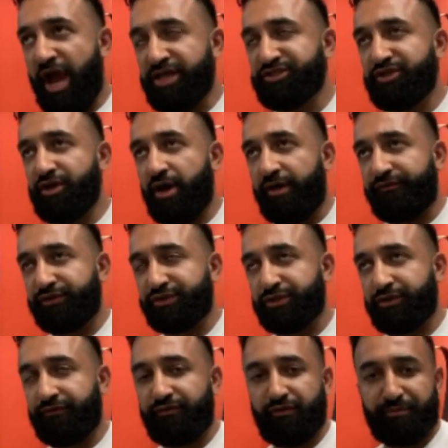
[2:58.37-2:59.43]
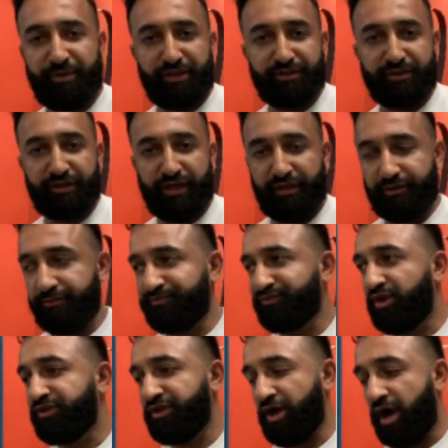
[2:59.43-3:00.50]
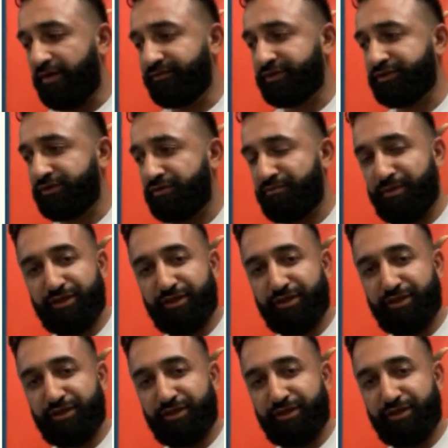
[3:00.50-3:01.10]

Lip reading: ask the officer if you're being detained. The officer